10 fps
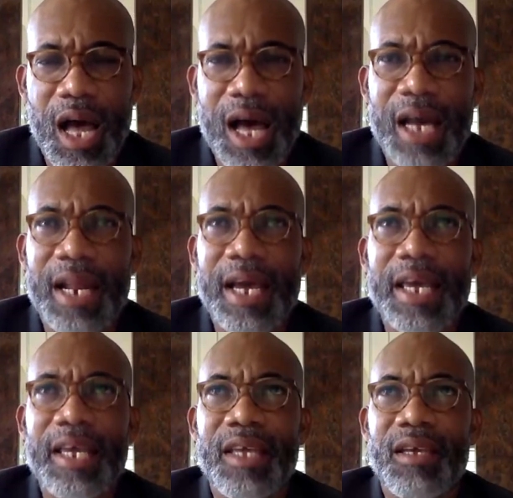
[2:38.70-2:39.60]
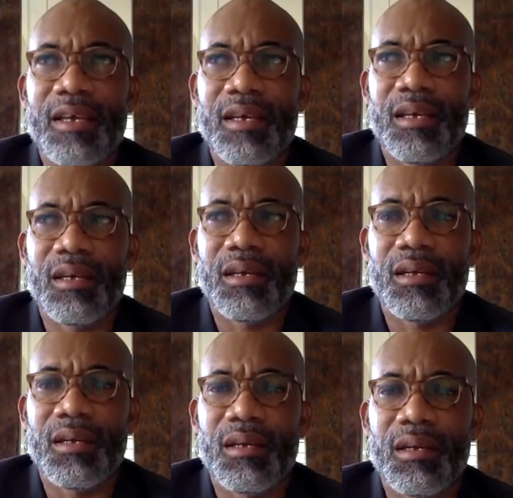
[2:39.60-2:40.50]
And I
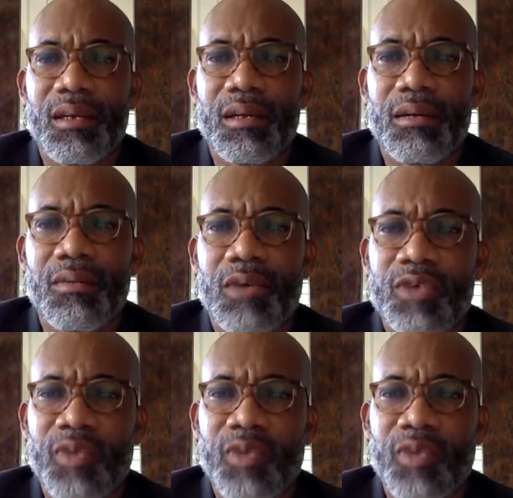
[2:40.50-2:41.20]
was